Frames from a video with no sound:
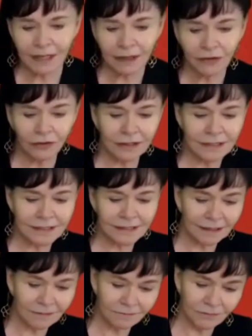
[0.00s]
you're going to
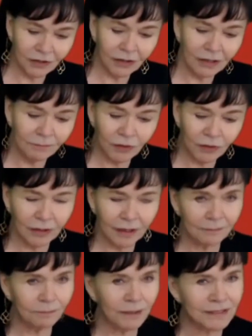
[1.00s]
see it. You're going to you're going
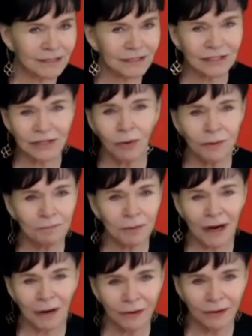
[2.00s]
to be so
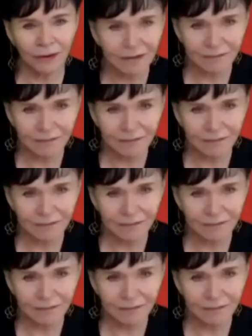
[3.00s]
empowered.